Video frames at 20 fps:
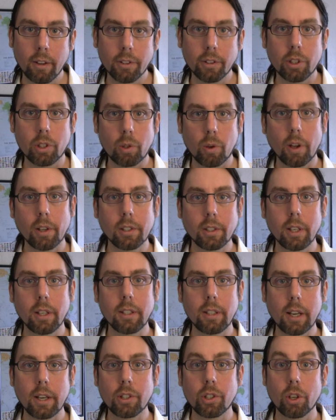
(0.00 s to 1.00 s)
the trust
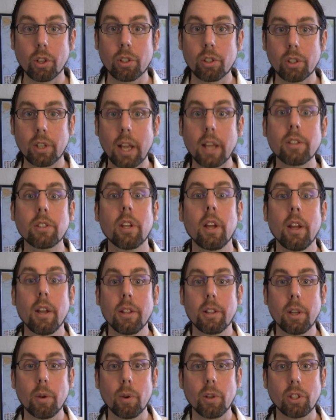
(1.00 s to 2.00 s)
indenture says
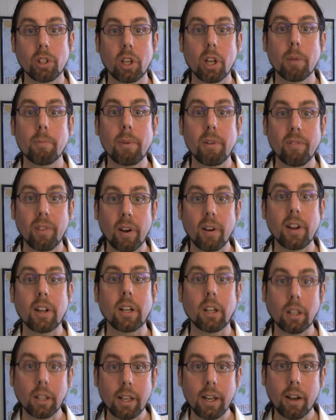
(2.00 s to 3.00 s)
that it's going to be very
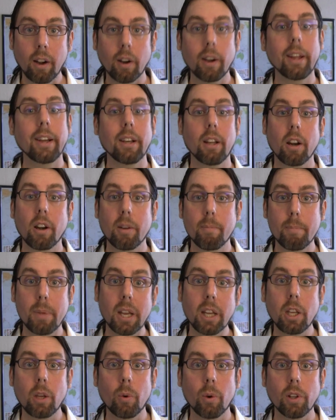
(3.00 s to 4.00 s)
clear and
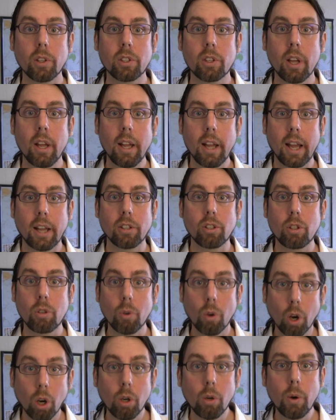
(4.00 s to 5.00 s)
unambiguous as
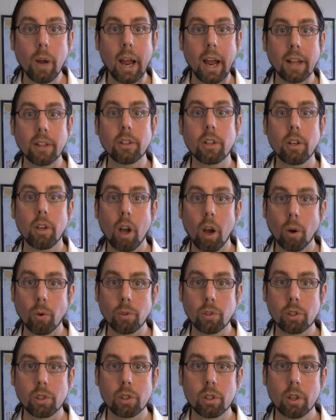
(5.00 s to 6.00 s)
to who had the
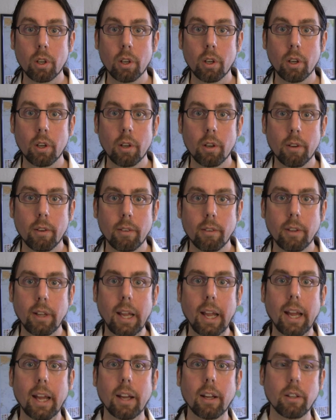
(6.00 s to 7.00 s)
notes
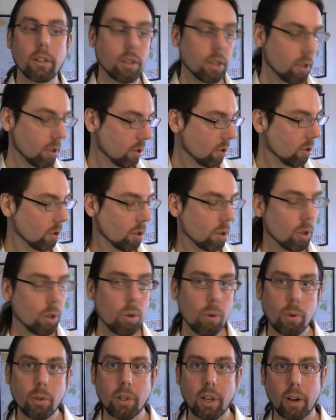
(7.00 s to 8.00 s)
and
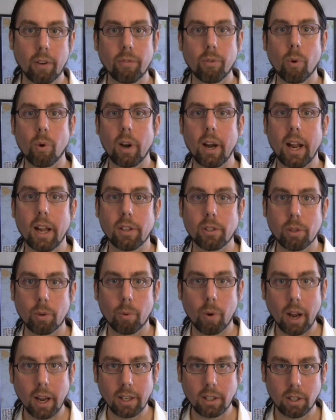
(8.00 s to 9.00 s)
who therefore has the
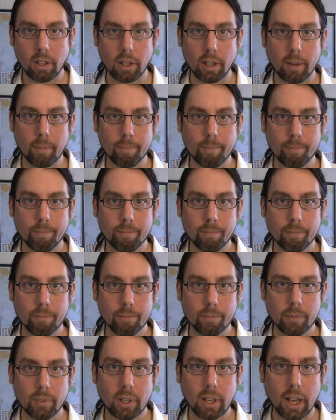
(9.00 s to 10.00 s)
right to them.
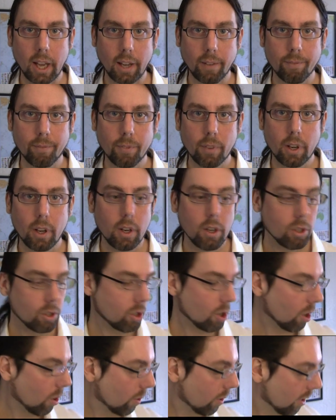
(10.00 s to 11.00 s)
Okay,
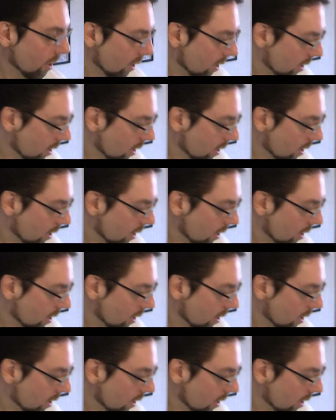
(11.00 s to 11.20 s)
so